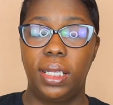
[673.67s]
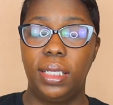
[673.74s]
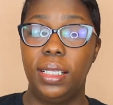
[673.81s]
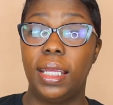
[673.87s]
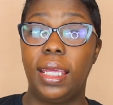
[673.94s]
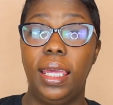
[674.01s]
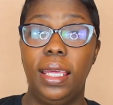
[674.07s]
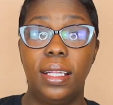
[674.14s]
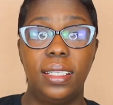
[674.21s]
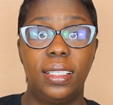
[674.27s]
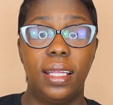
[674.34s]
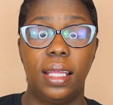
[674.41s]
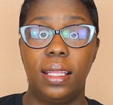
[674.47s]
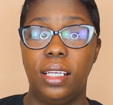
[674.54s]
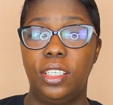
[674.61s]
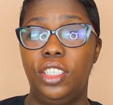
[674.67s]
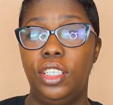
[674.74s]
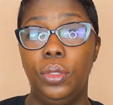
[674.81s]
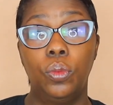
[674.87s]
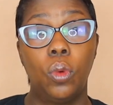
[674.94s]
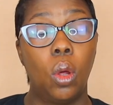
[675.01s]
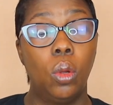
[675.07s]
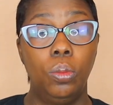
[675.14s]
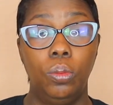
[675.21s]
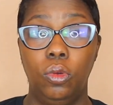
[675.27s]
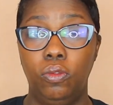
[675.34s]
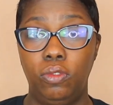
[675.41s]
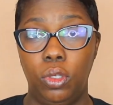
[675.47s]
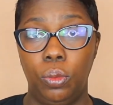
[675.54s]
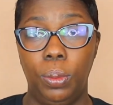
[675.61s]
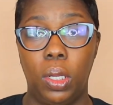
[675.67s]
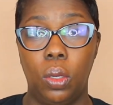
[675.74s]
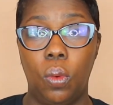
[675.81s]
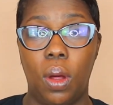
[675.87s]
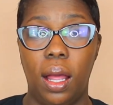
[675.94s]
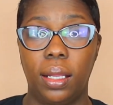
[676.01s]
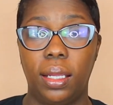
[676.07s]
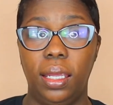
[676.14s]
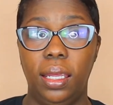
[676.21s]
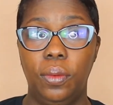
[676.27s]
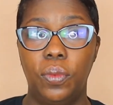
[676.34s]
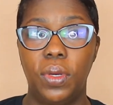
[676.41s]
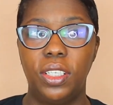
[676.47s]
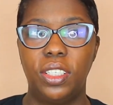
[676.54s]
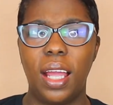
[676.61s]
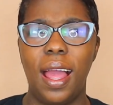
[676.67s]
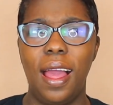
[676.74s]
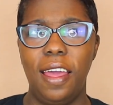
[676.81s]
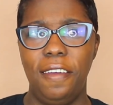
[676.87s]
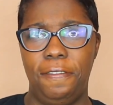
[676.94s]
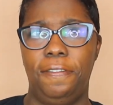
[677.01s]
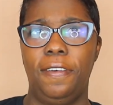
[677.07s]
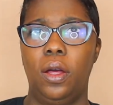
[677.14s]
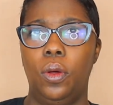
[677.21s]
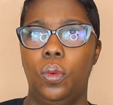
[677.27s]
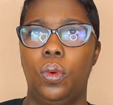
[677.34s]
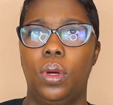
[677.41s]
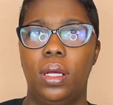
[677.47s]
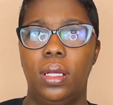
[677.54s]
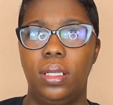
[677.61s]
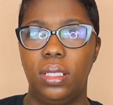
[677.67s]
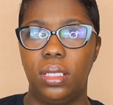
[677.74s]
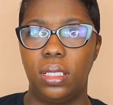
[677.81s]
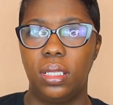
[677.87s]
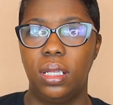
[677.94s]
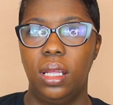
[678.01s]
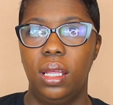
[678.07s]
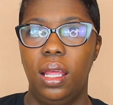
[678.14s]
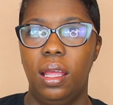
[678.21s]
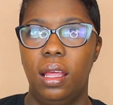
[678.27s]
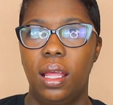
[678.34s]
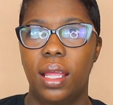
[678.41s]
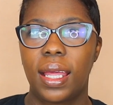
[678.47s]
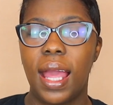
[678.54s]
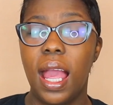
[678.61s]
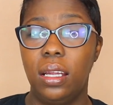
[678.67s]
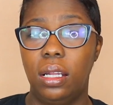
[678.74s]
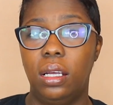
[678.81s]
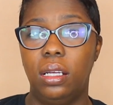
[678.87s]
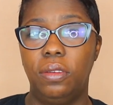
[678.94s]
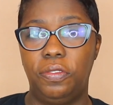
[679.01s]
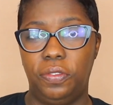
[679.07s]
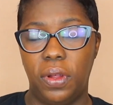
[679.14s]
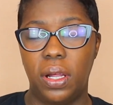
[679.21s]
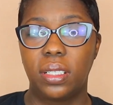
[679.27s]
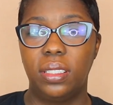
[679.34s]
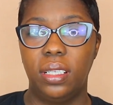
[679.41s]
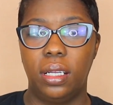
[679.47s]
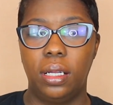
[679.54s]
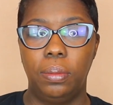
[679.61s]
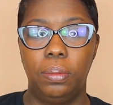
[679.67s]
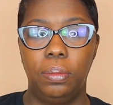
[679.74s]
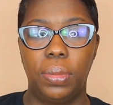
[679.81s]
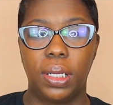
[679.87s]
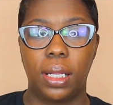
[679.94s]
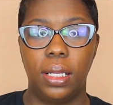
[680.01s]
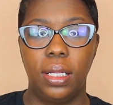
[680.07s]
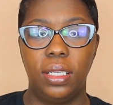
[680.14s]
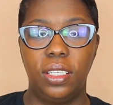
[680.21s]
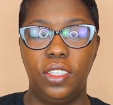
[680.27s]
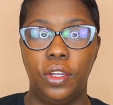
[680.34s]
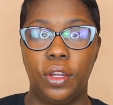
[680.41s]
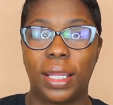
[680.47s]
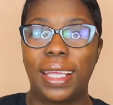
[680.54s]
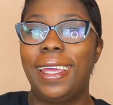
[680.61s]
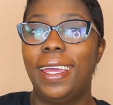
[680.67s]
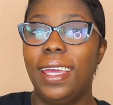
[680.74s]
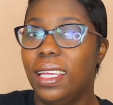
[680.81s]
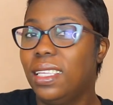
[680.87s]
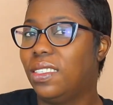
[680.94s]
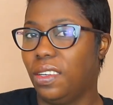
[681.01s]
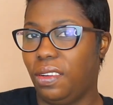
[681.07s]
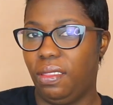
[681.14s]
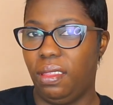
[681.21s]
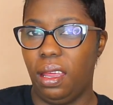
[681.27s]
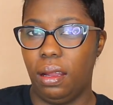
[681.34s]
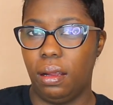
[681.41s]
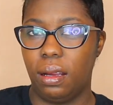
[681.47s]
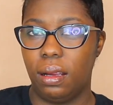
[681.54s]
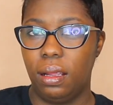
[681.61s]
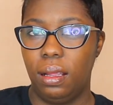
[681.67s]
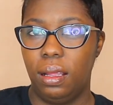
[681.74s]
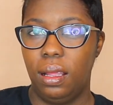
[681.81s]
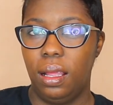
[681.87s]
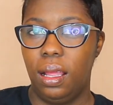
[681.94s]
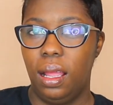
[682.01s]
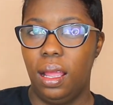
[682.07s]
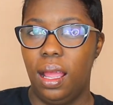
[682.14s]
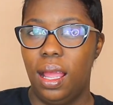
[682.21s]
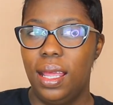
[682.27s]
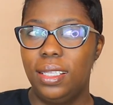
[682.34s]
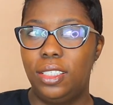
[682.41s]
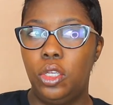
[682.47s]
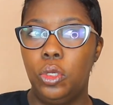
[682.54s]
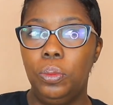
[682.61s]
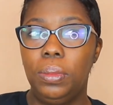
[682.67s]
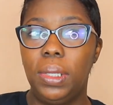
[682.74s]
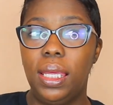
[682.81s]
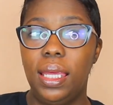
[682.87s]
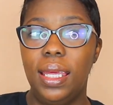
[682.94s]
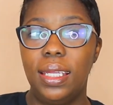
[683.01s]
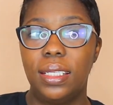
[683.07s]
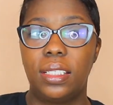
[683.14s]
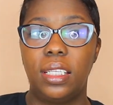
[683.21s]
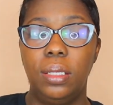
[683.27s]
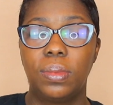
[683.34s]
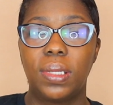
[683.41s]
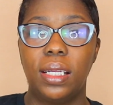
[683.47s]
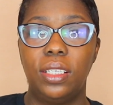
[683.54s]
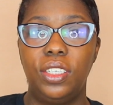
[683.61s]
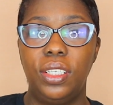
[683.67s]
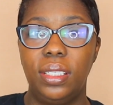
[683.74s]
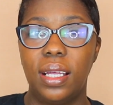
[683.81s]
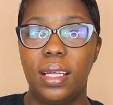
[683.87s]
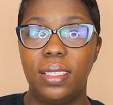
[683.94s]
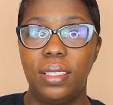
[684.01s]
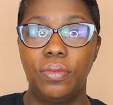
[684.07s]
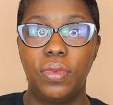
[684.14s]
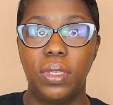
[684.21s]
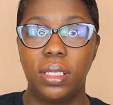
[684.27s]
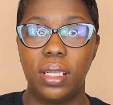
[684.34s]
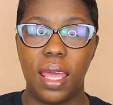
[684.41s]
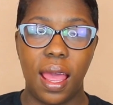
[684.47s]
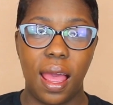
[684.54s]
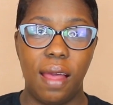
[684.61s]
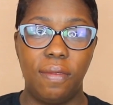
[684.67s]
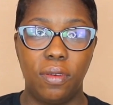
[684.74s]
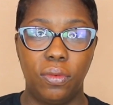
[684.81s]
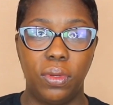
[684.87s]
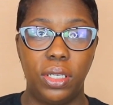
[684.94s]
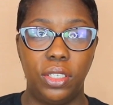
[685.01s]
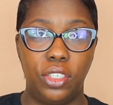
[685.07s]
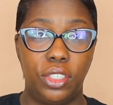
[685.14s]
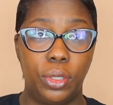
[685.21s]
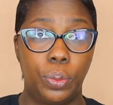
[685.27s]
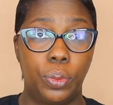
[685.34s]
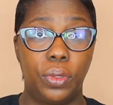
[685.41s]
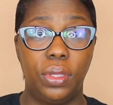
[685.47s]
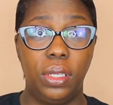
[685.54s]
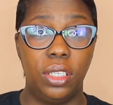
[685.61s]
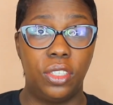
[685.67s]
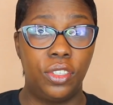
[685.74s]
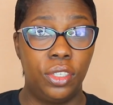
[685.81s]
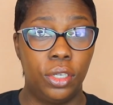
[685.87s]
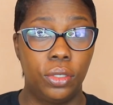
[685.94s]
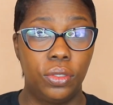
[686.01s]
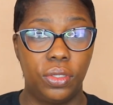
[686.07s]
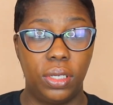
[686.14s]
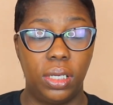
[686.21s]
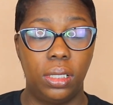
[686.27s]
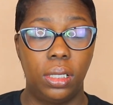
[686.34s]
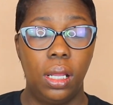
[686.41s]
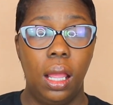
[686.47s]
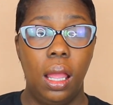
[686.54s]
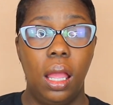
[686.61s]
Nikita said that she won't move to Milwaukee, which I felt was kind of fucked up because your kids are there. To me, it seems like she doesn't really have a relationship with these children.